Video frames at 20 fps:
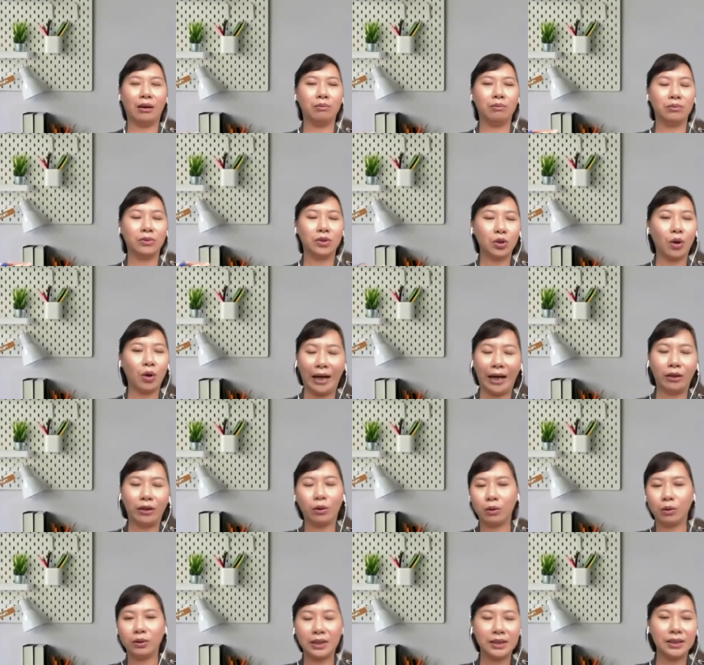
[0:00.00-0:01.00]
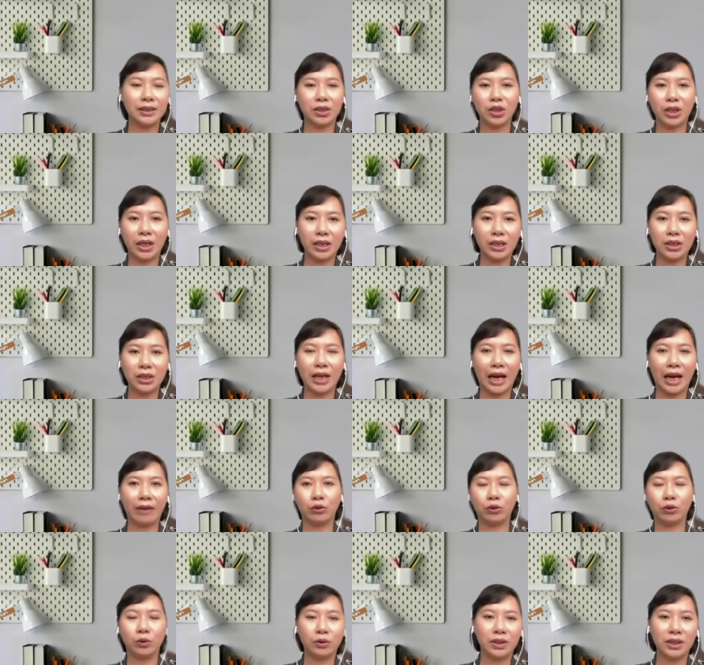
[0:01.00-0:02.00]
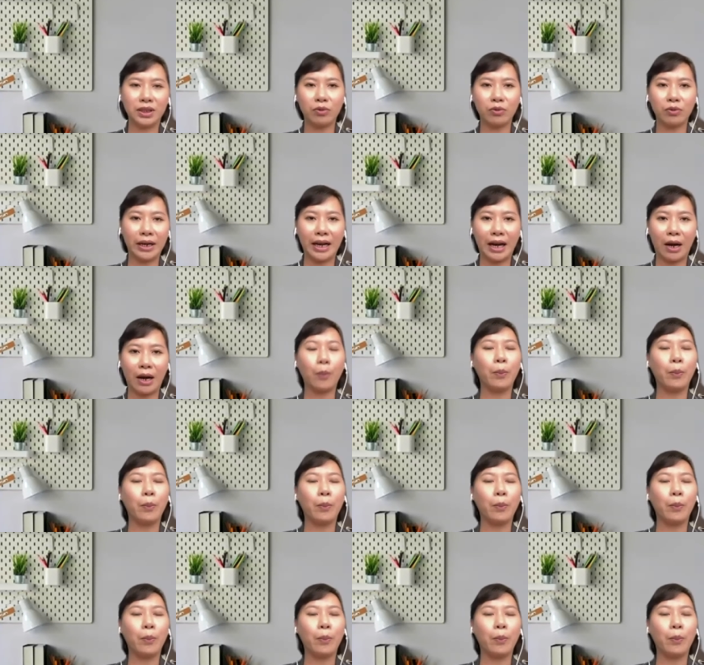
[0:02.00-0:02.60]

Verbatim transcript: so I know things change, I will do this right now,